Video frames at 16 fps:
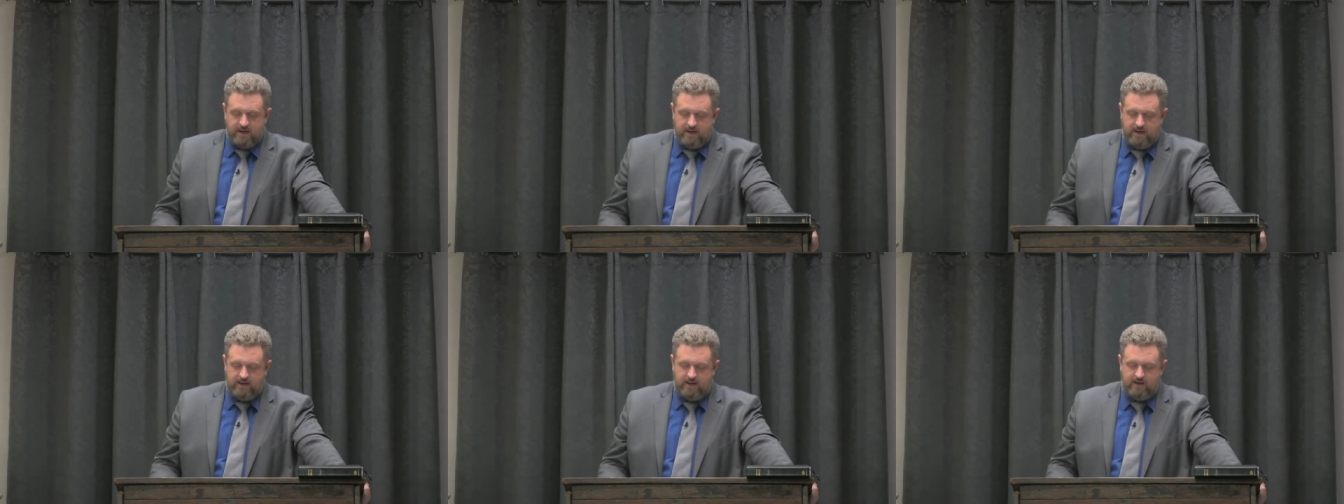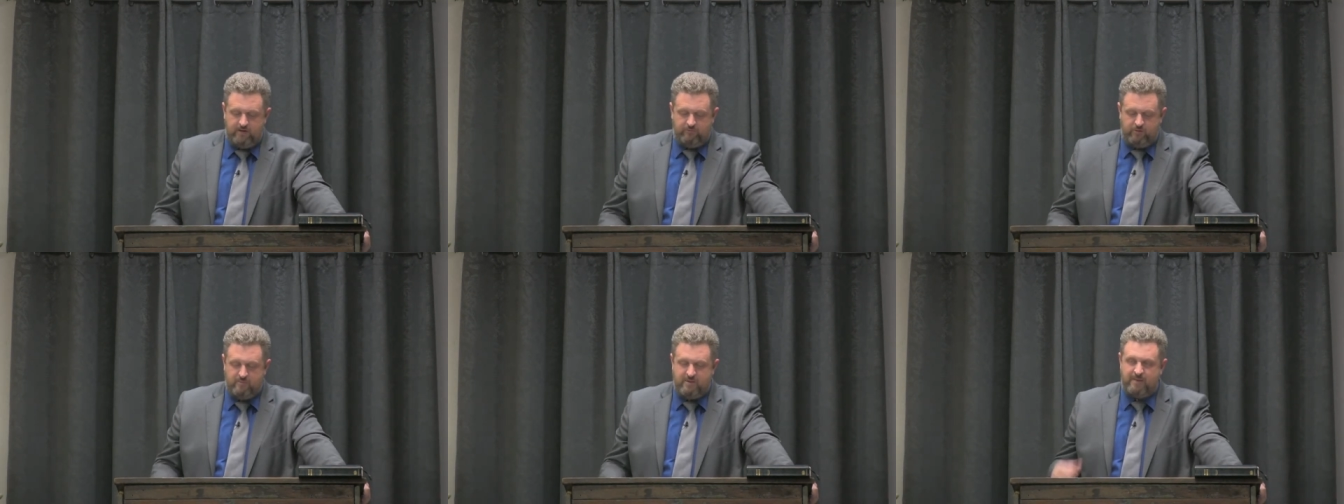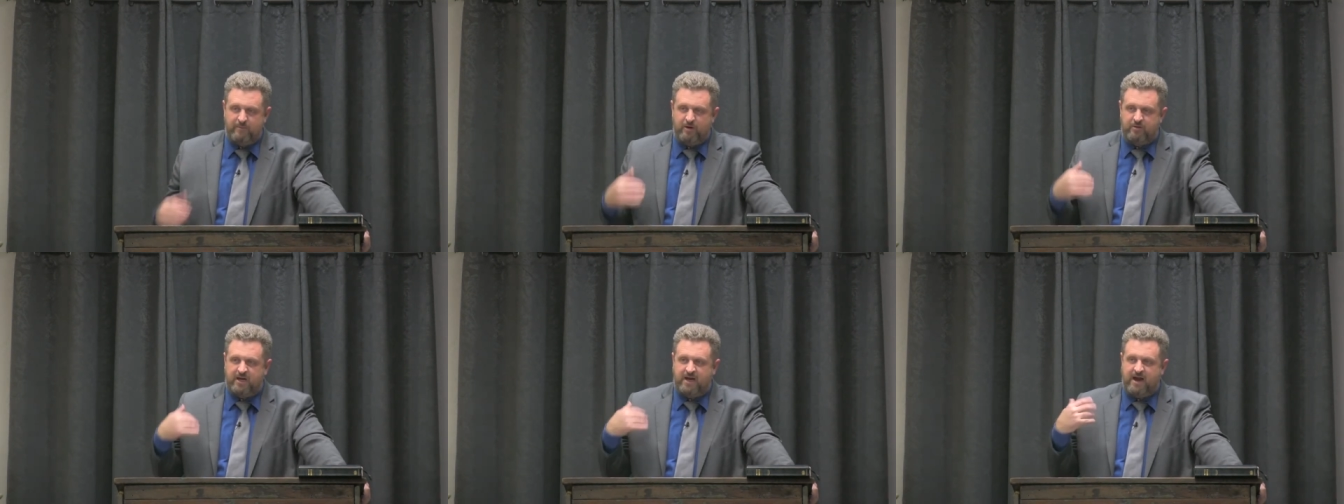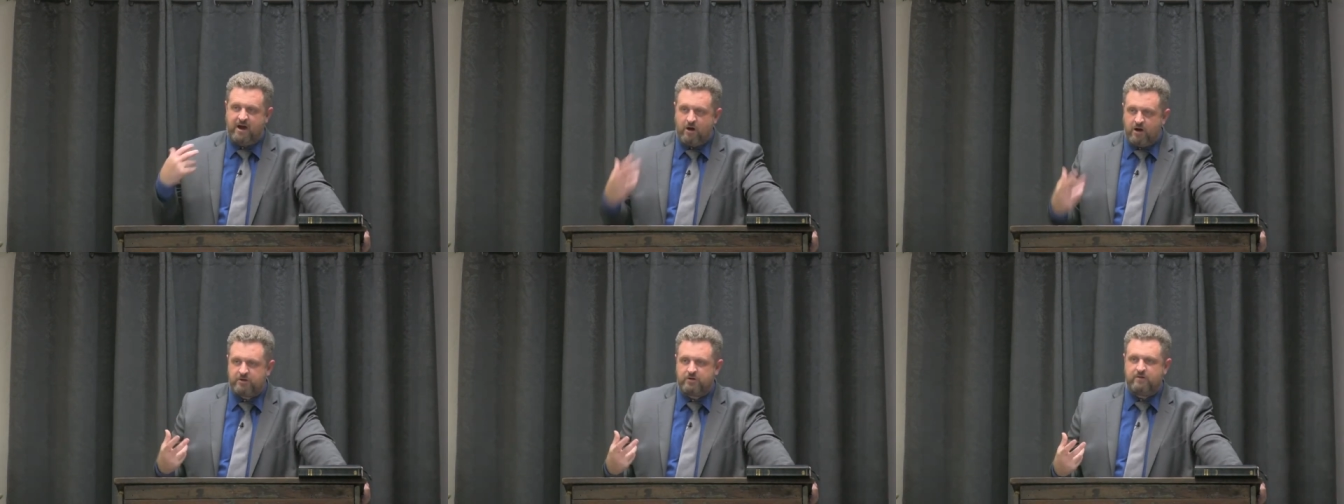And if we remember the
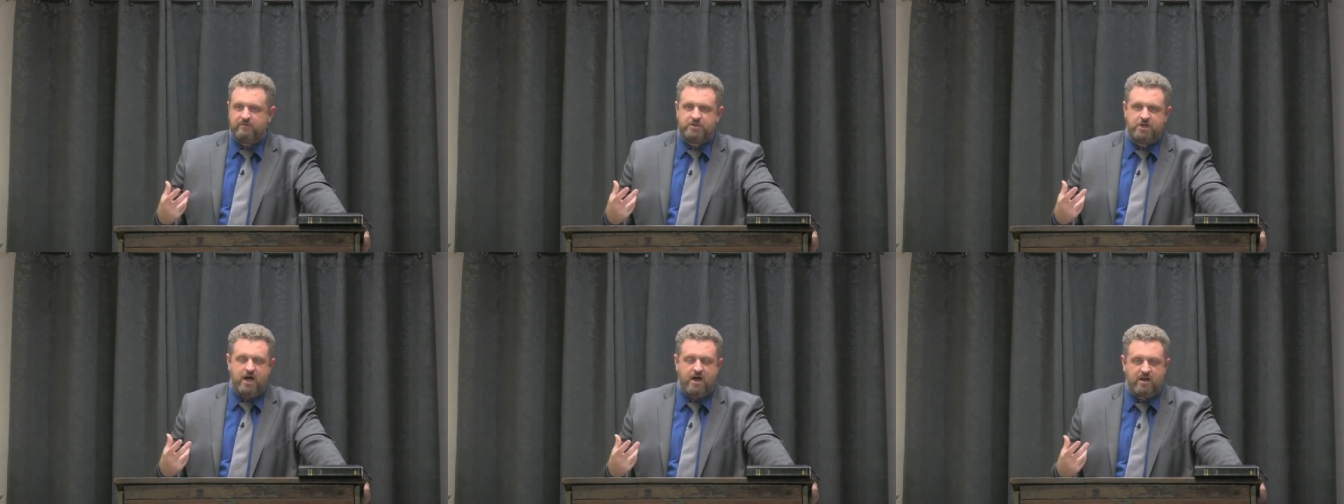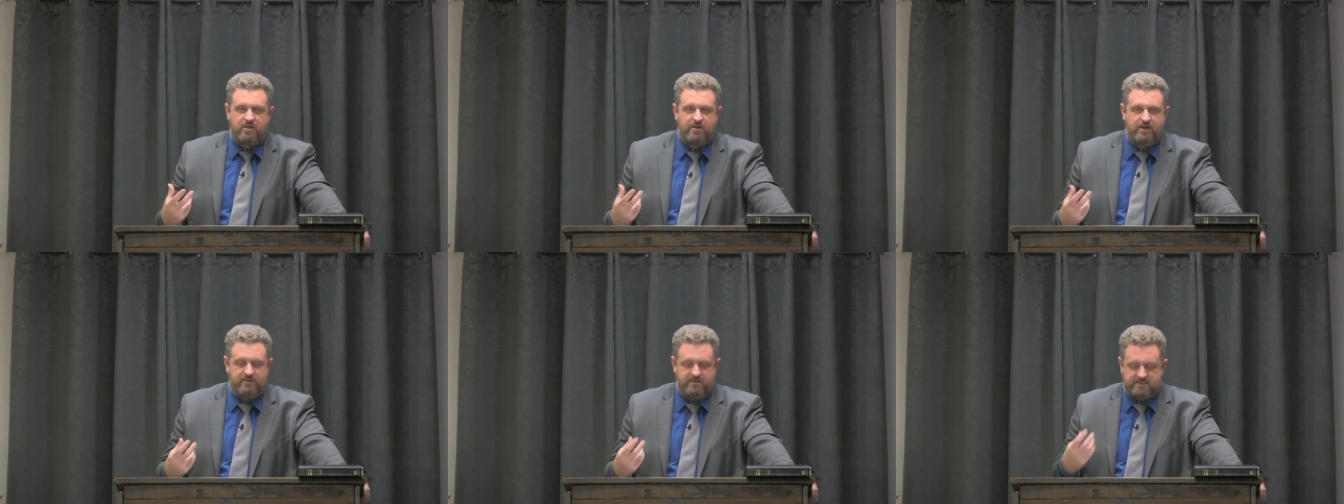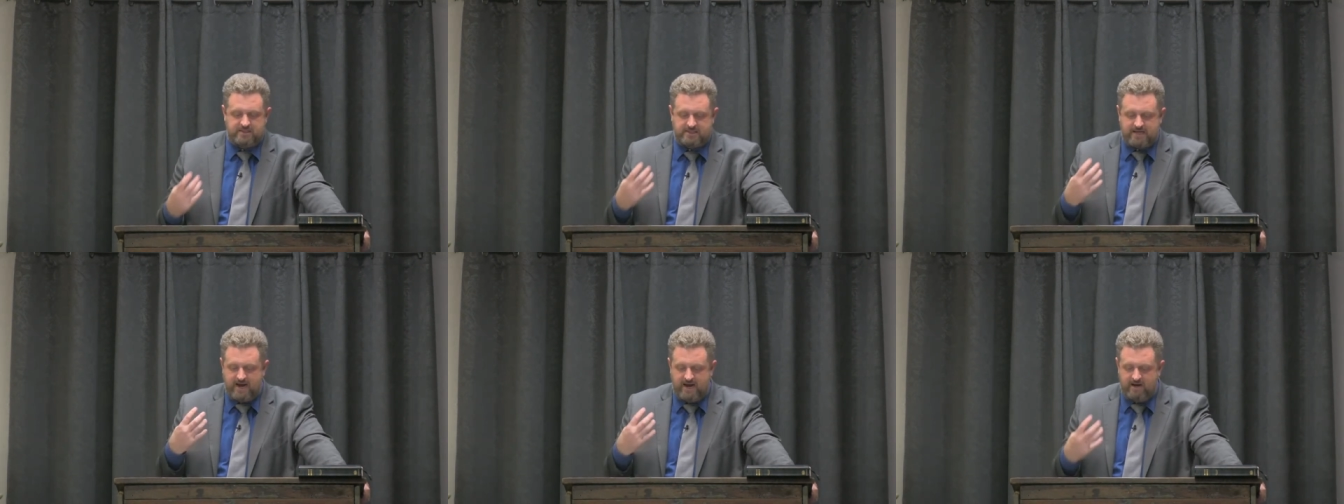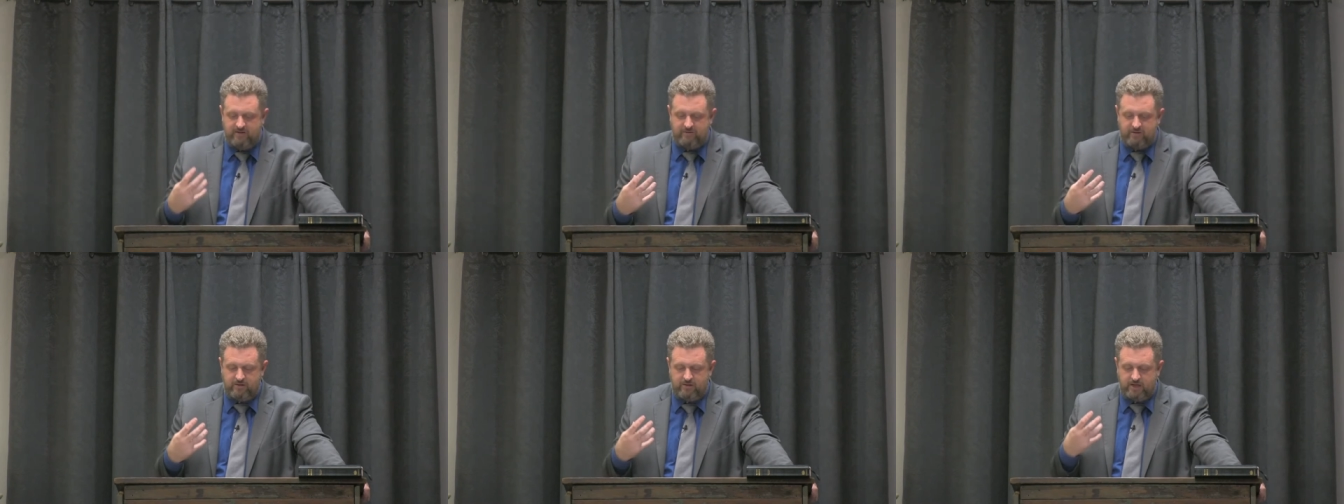character of Jonathan, this is kind
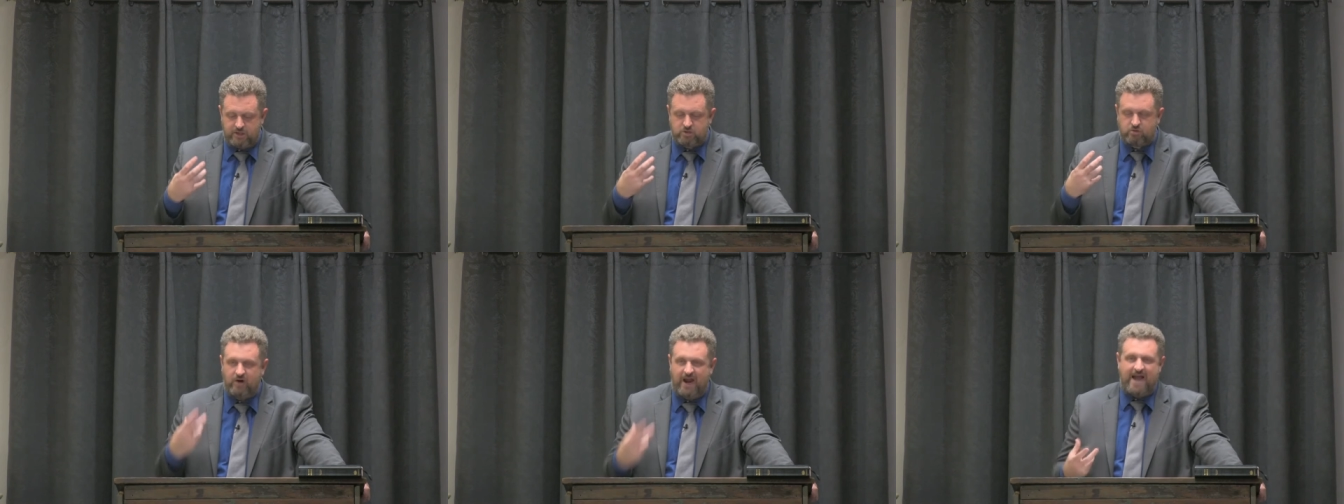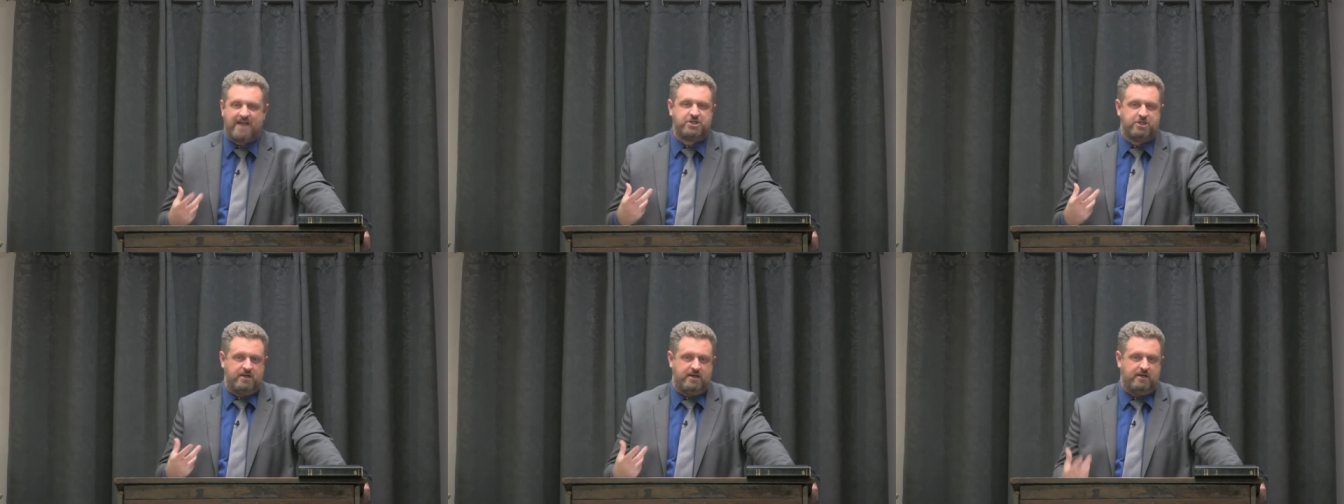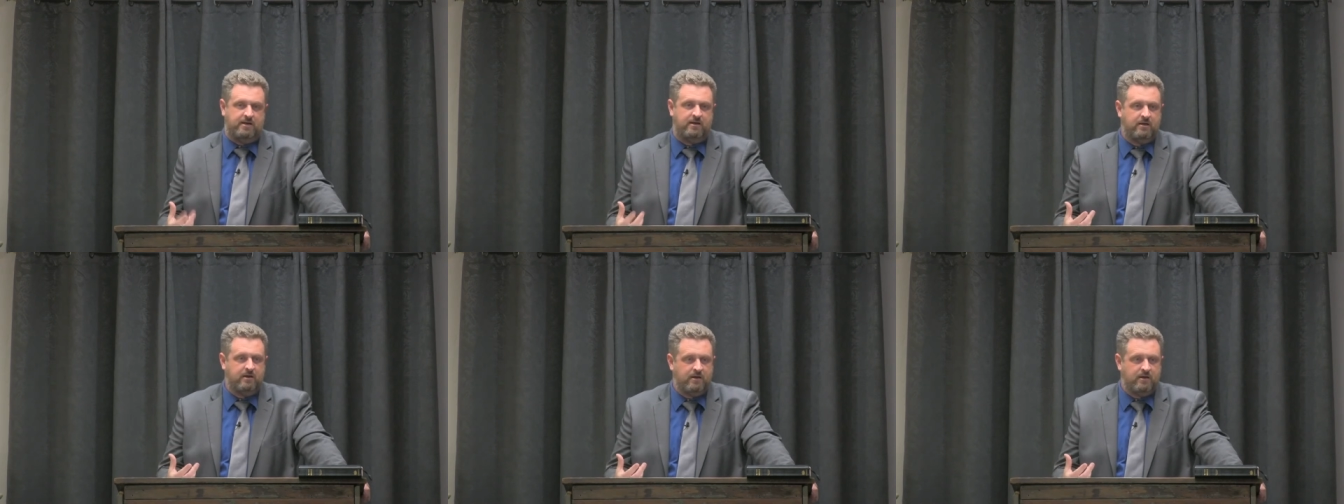of a, a tragedy